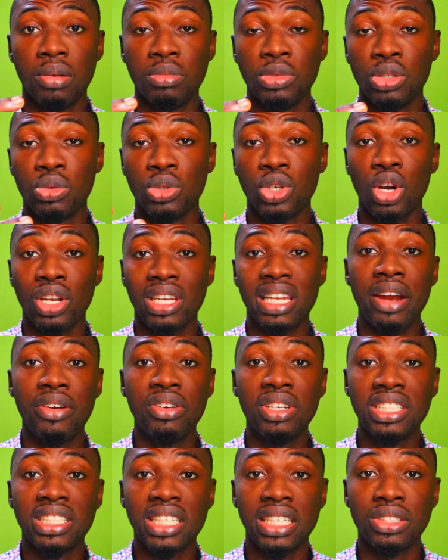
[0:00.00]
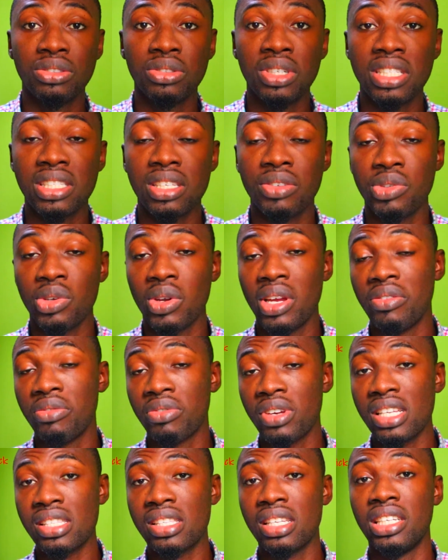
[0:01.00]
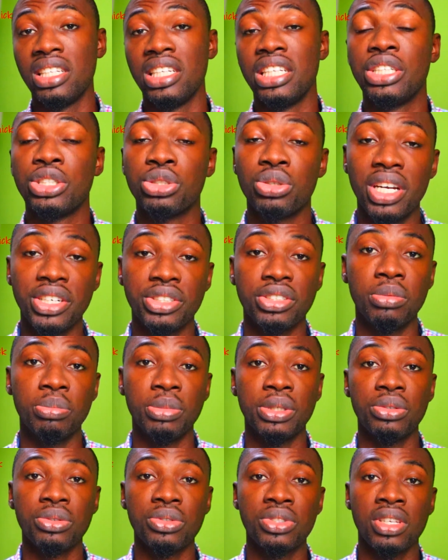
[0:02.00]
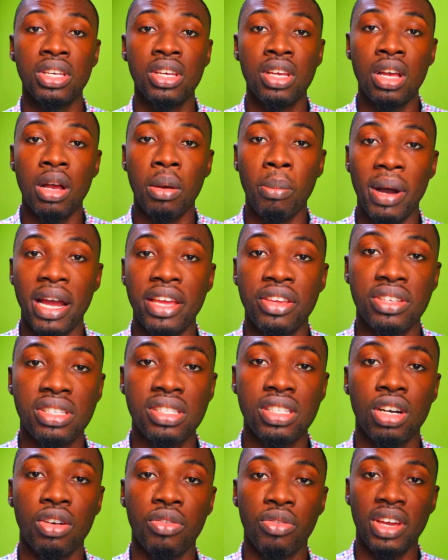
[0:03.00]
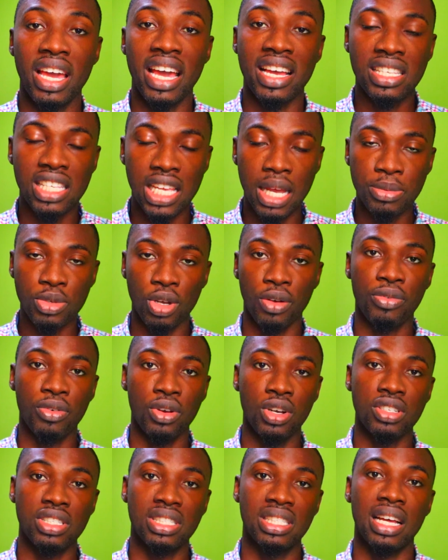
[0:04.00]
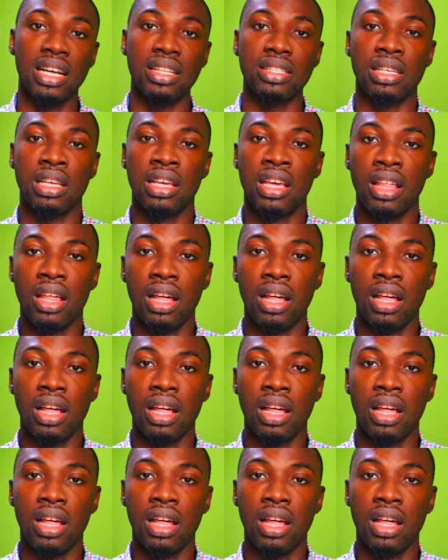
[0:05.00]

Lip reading: you would ordinarily generate if you're investing in a treasury bills by yourself, except of course that